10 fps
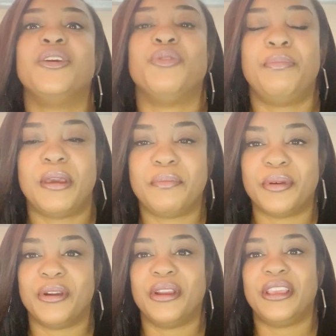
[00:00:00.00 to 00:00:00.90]

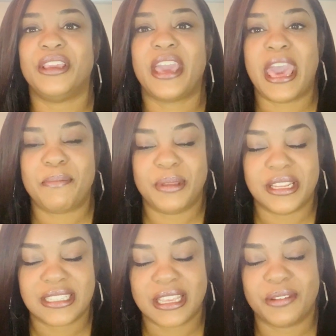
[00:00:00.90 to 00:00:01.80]
remember, your
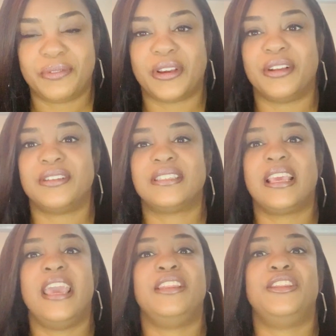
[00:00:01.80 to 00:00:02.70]
happiness comes first,
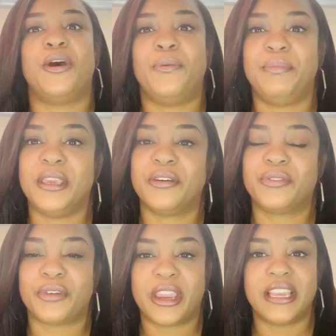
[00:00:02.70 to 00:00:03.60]
and don't be
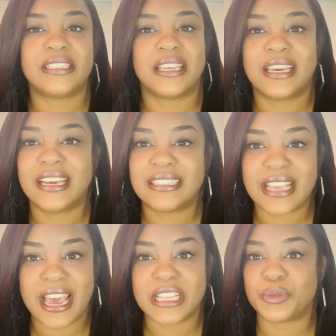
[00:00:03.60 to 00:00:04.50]
afraid to cut
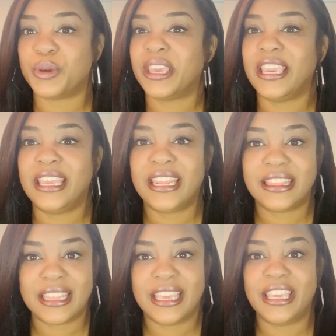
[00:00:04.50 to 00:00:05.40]
ties with
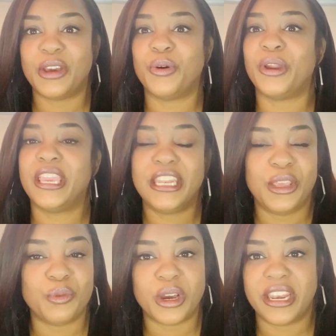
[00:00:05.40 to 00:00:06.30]
anything or
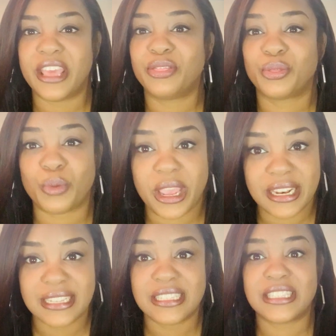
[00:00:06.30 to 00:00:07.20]
anyone that
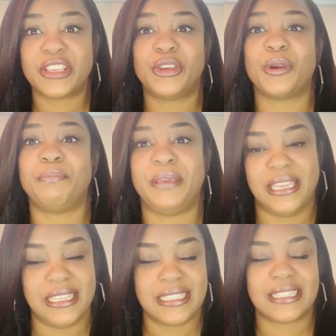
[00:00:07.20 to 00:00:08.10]
threatens your
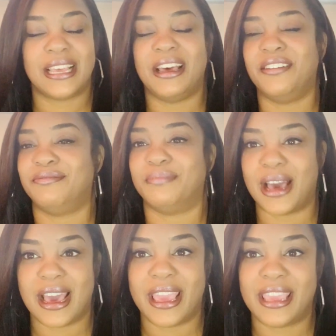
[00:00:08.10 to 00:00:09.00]
peace of
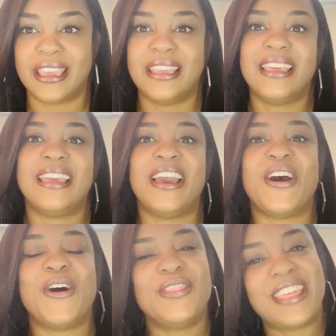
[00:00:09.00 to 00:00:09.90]
mind.
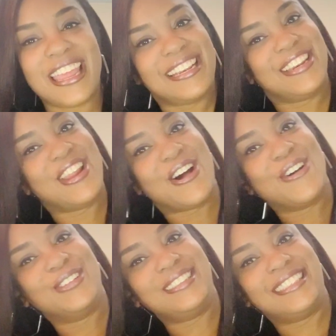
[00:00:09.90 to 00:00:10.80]
On that
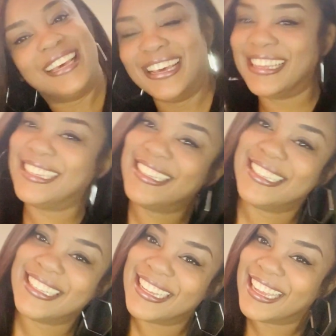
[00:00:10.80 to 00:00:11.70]
note,
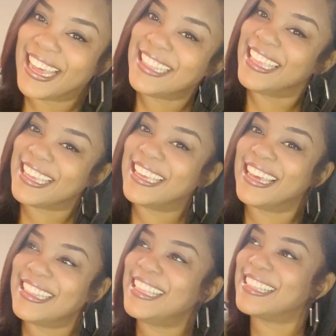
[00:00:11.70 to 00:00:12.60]
I
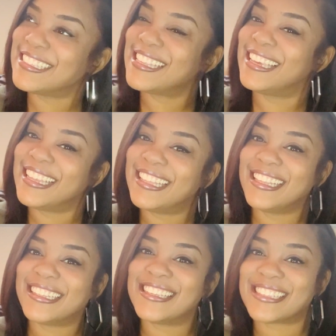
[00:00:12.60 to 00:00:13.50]
think that's it. I
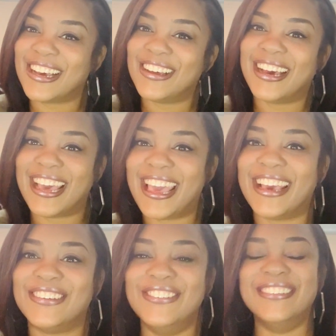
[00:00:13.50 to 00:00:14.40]
think that's all I
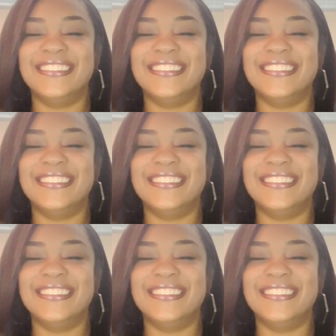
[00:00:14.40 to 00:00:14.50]
have.